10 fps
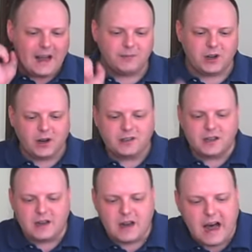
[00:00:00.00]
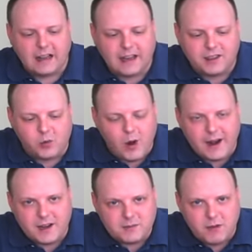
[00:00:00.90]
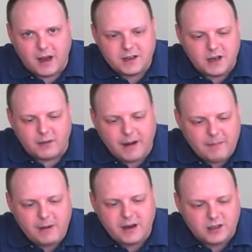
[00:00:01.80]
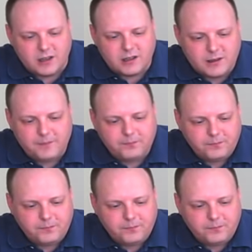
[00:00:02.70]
starting to not like the wine as much, and it might be just,